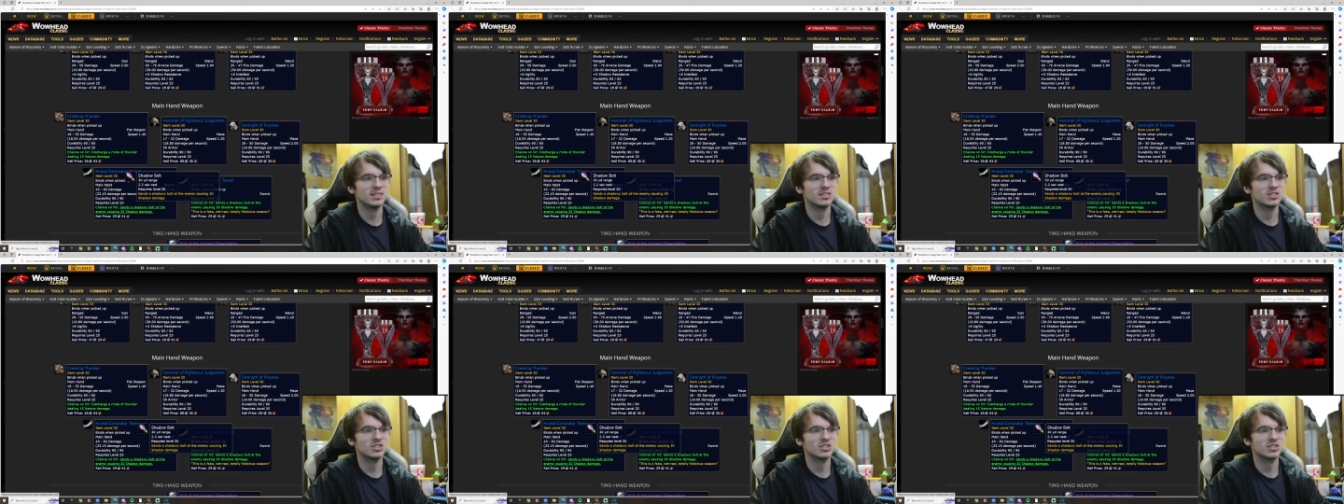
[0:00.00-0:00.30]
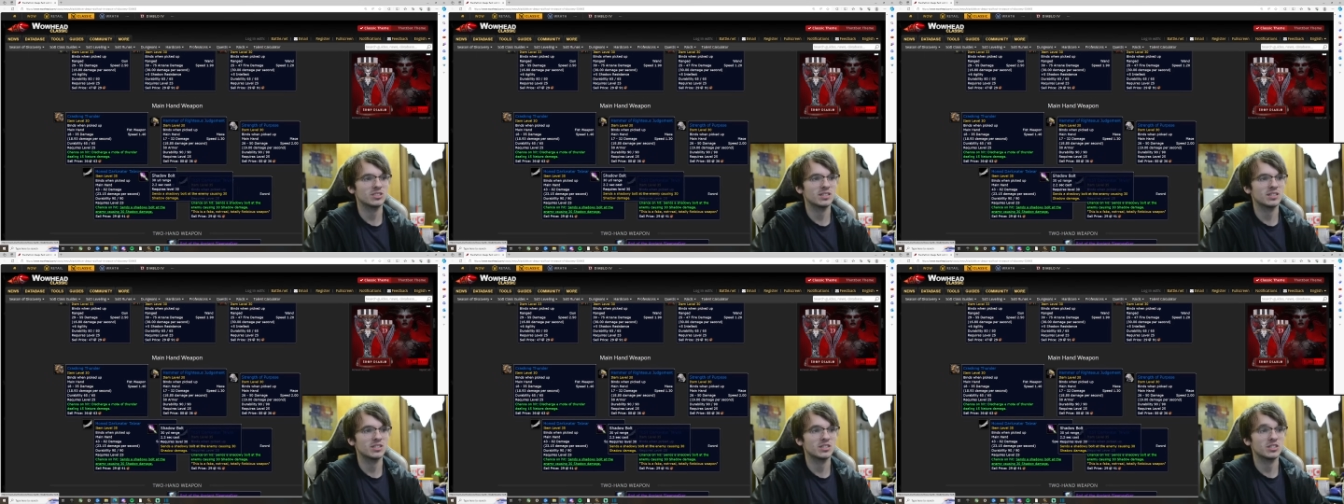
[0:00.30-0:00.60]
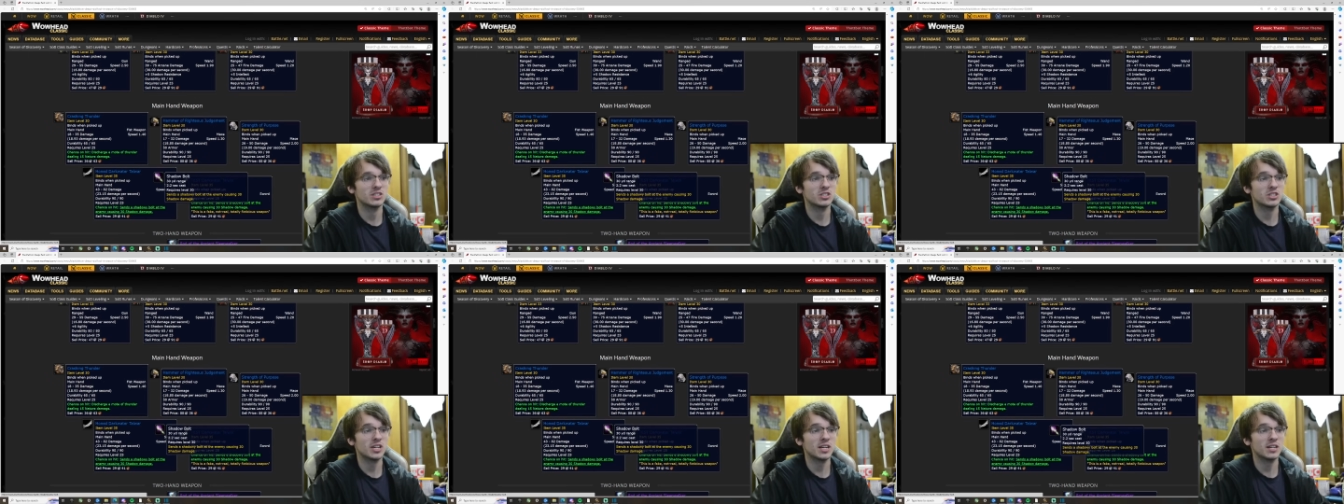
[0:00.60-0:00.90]
she sends a
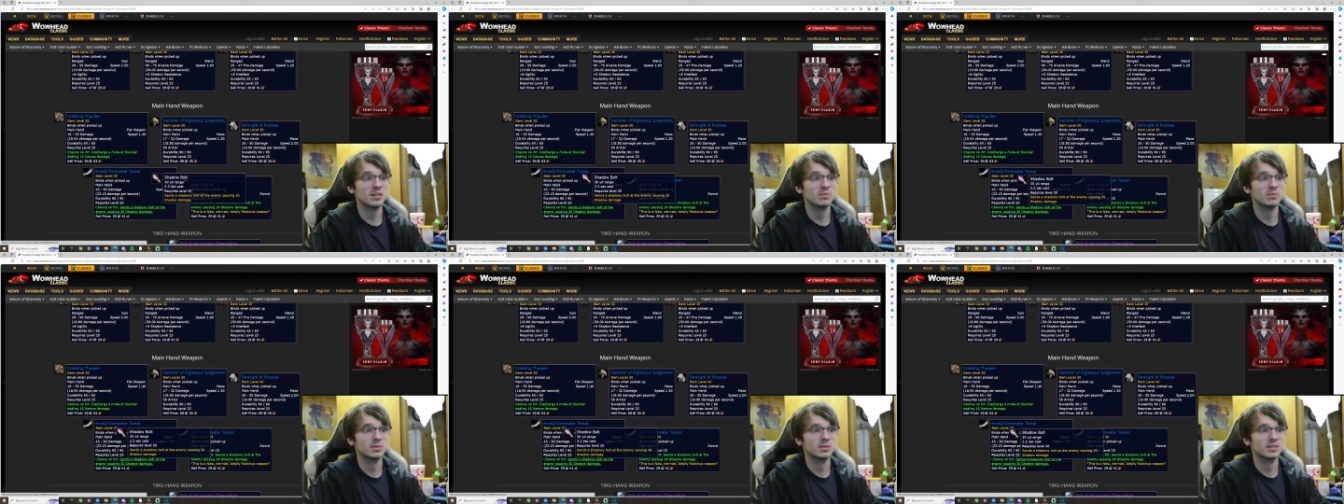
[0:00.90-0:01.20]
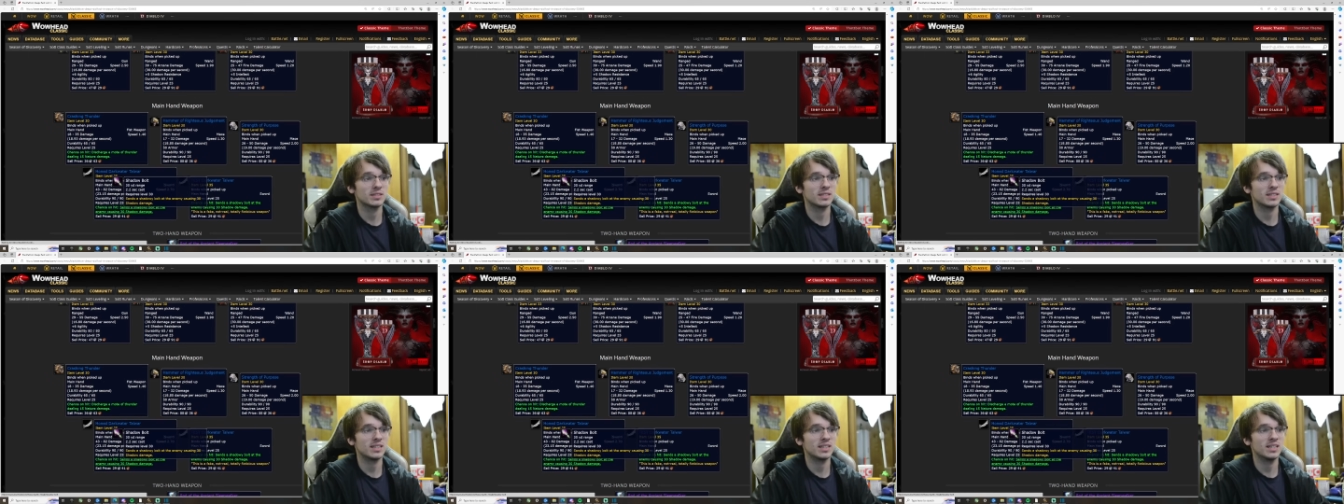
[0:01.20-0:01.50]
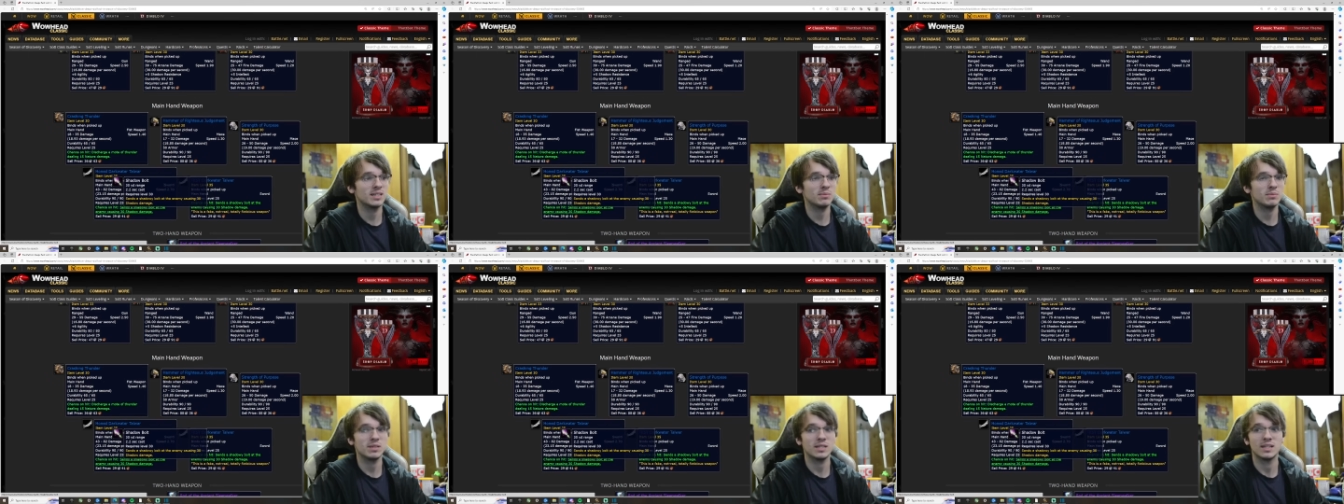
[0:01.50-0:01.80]
shadow bolt at the
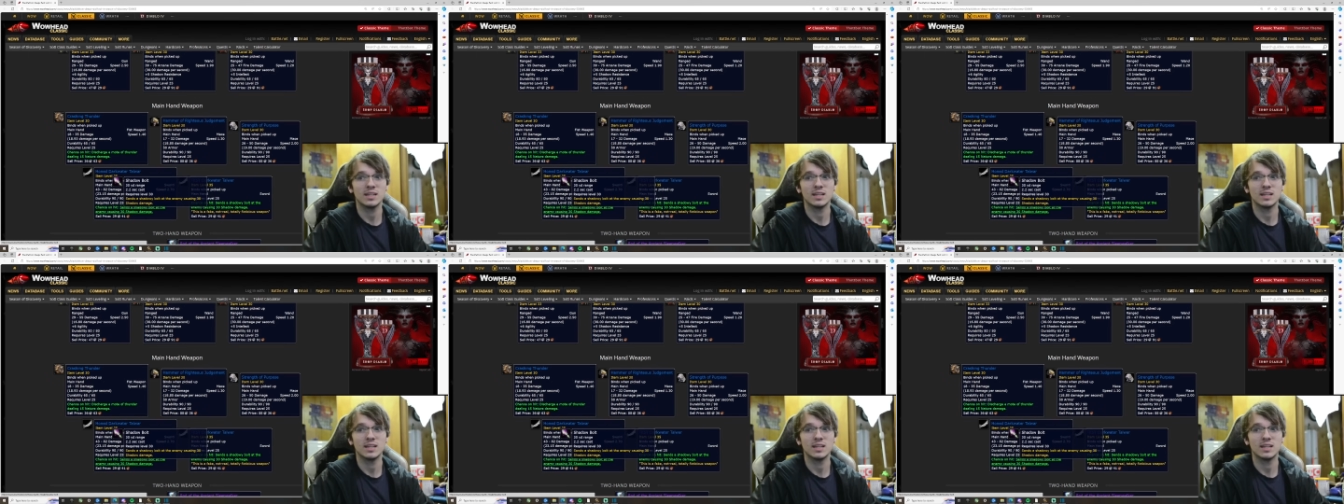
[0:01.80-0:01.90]
enemy,